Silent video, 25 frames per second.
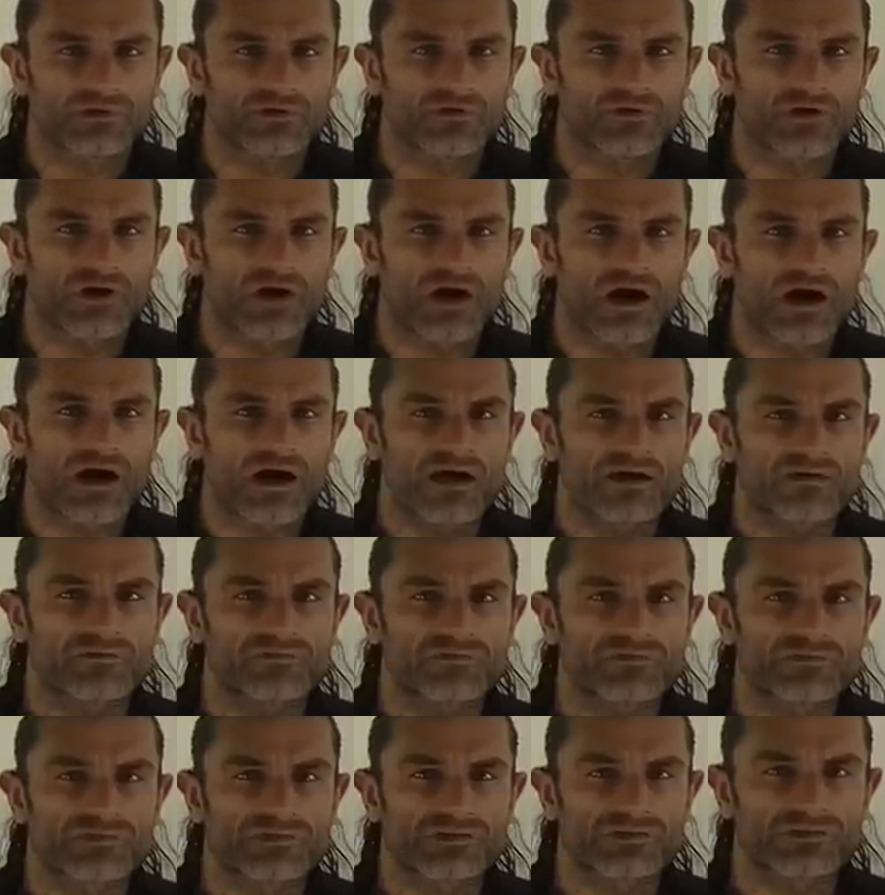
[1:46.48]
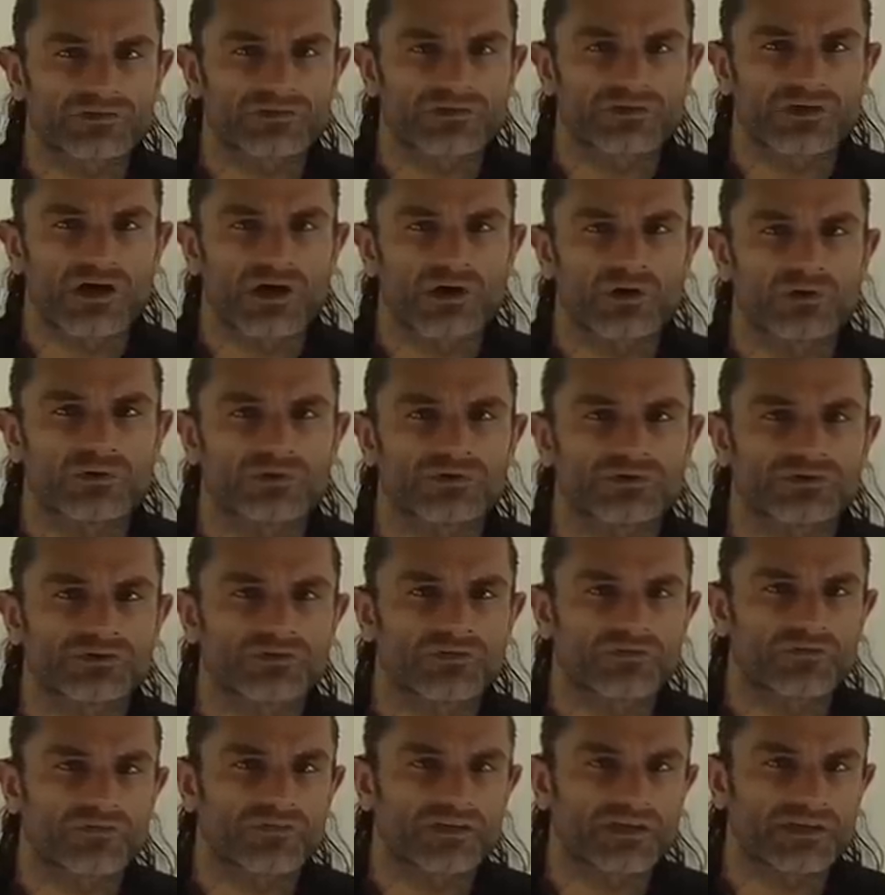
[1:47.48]
your calves, your toes,
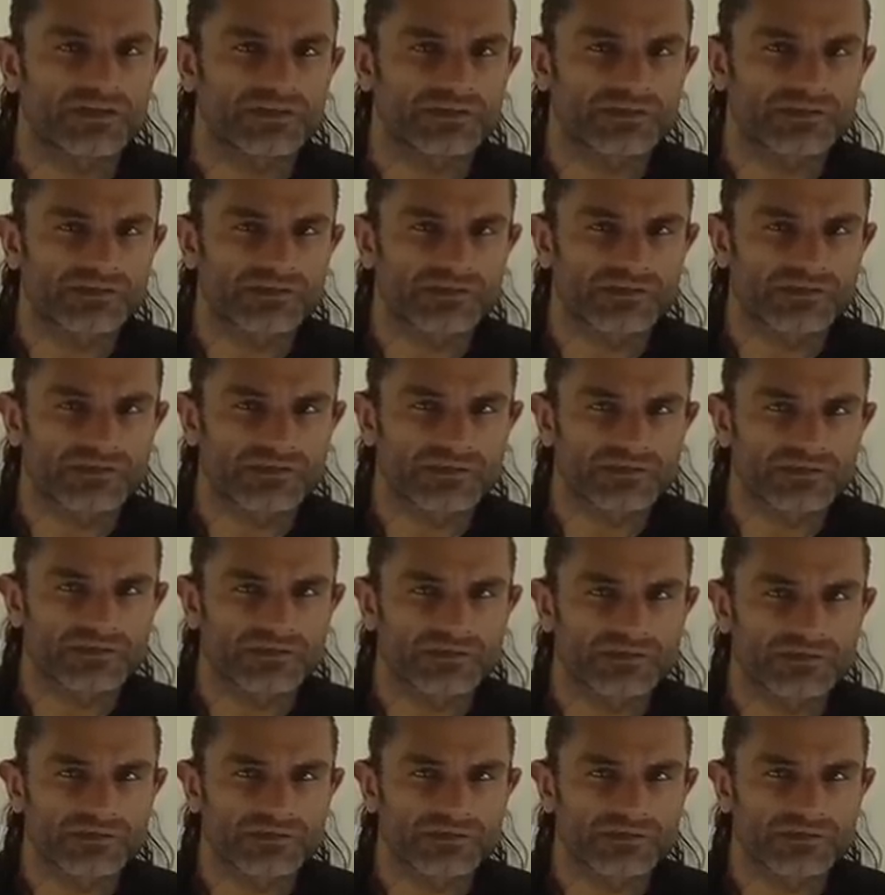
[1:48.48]
your feet.